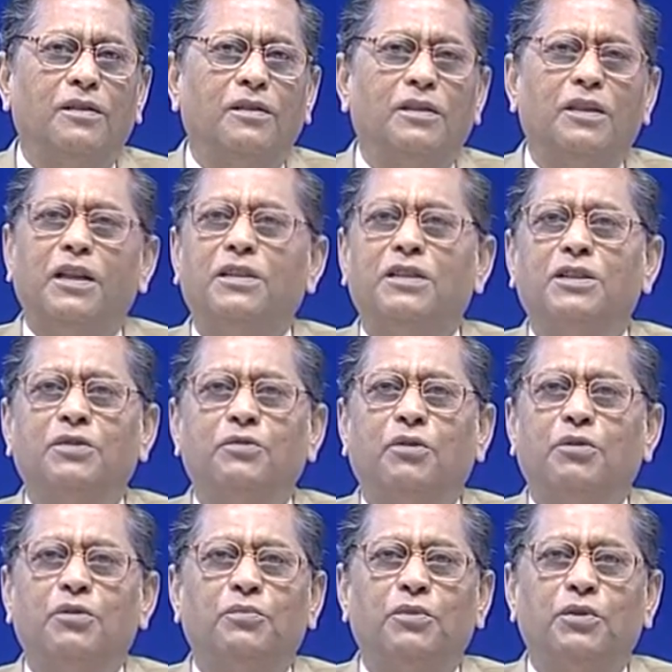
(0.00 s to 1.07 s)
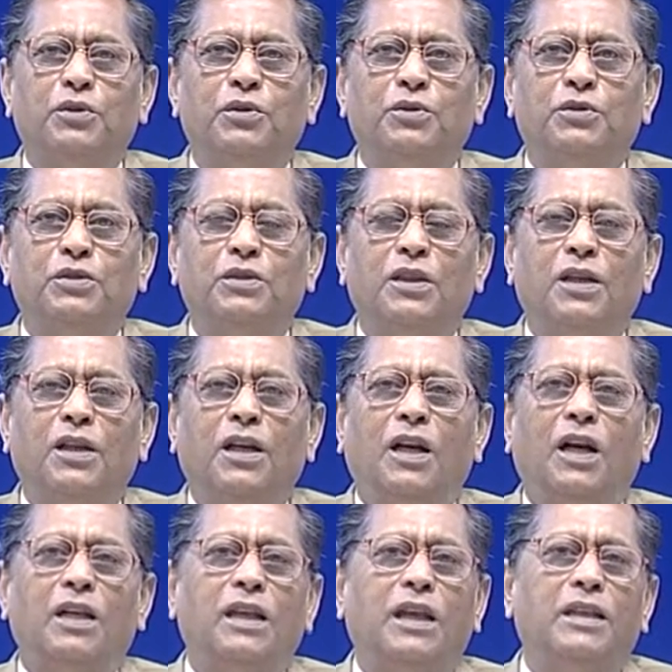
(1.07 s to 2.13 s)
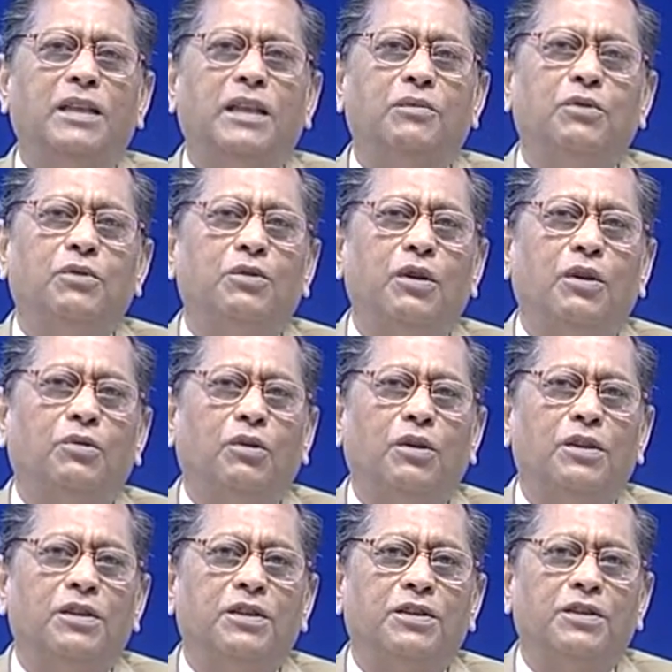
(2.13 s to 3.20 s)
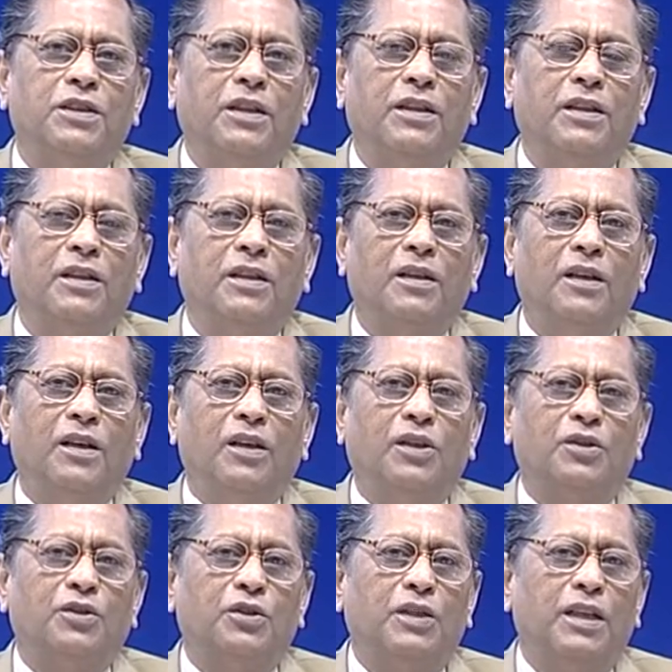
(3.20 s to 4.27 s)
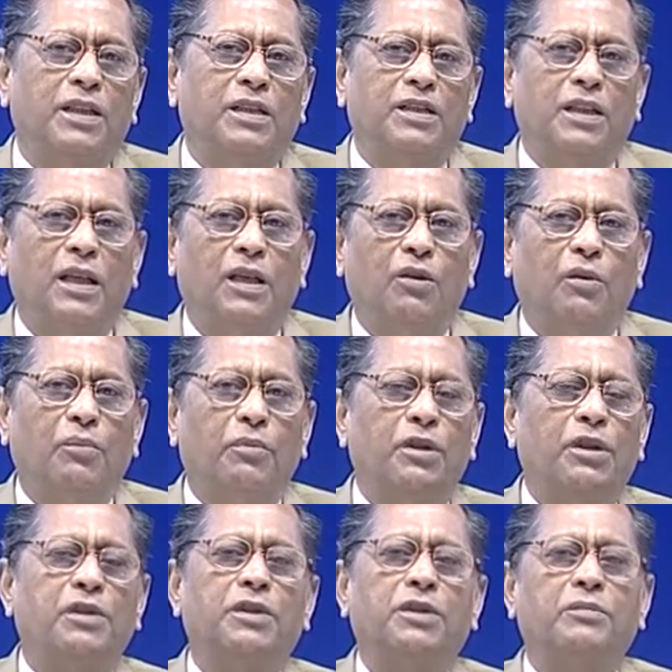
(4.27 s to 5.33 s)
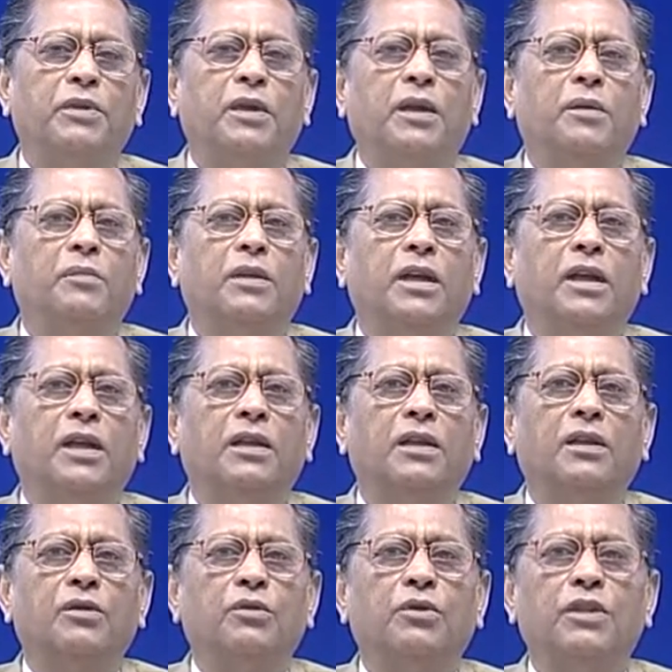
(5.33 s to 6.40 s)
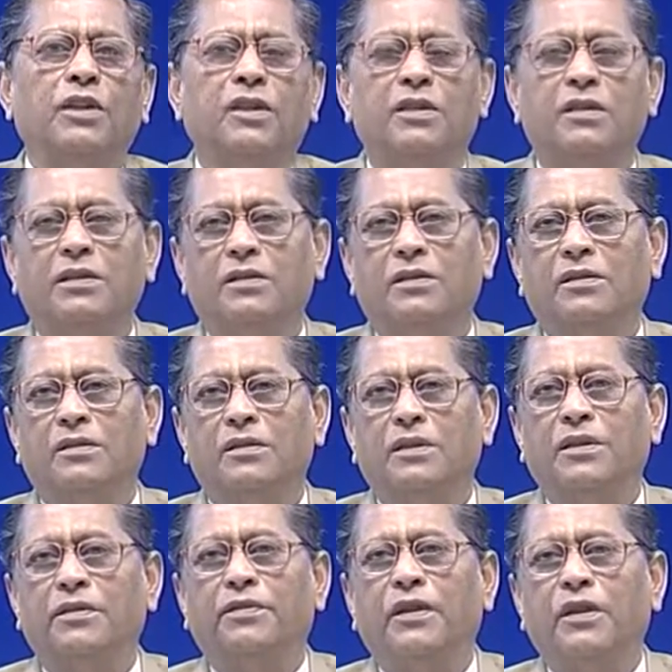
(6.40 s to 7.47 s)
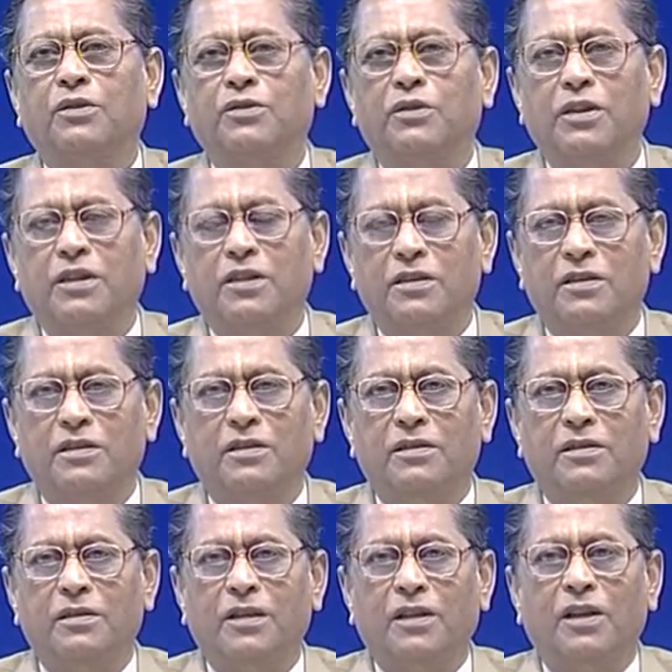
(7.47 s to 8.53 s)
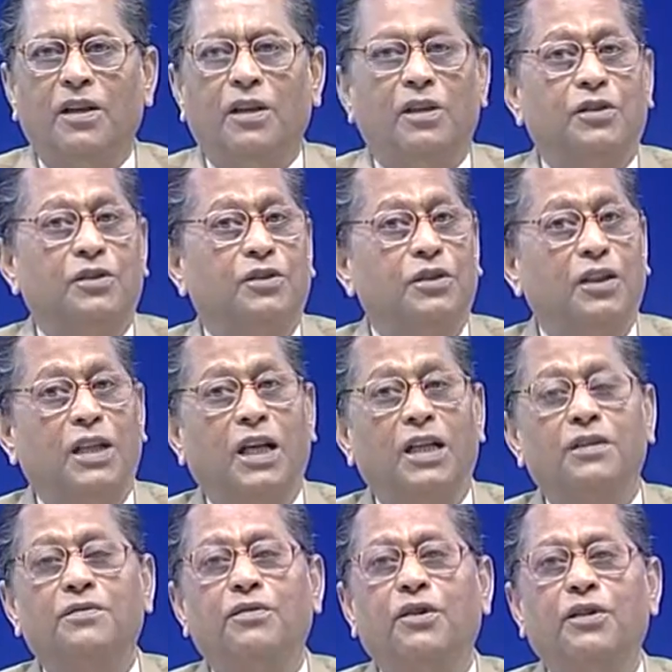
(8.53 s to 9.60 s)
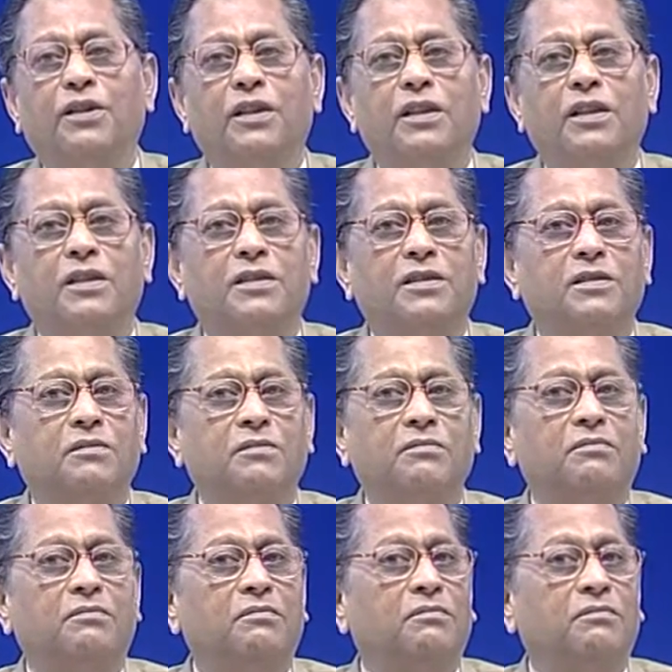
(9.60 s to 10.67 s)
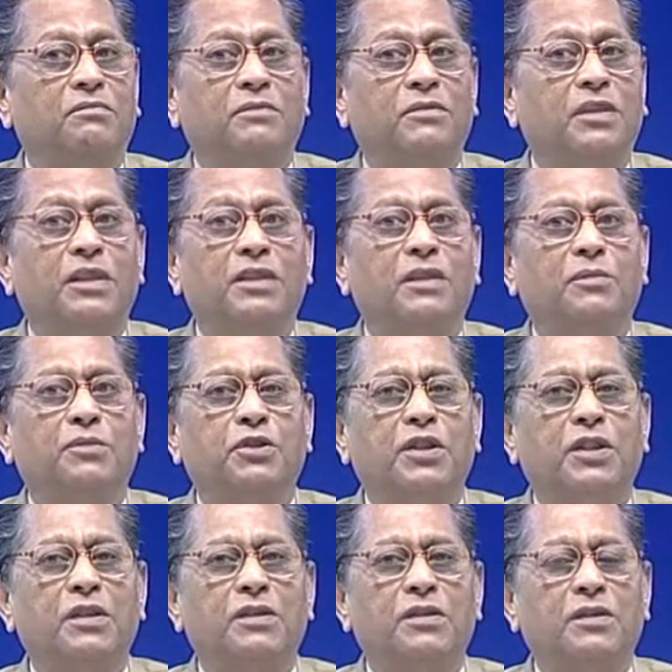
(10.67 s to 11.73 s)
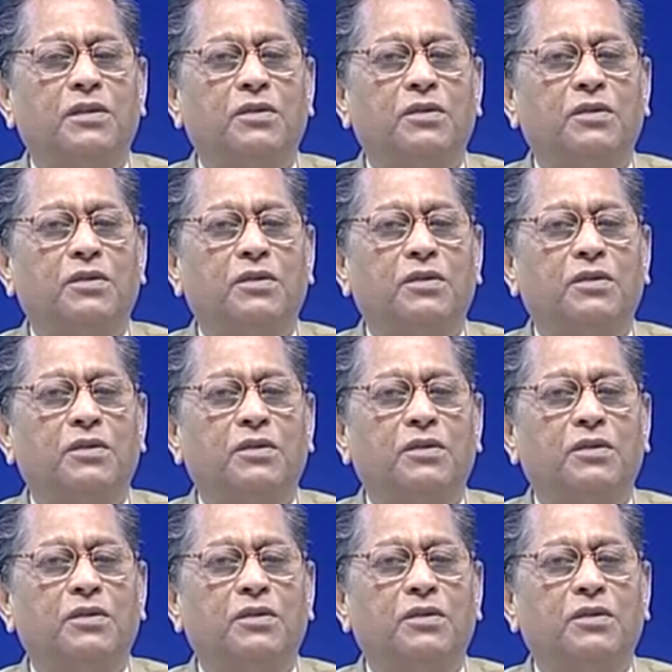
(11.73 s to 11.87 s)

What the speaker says: They just want to produce and let them do the quality checking. So, the entire operation became error oriented, defect oriented. So, in the last 40 years things have changed.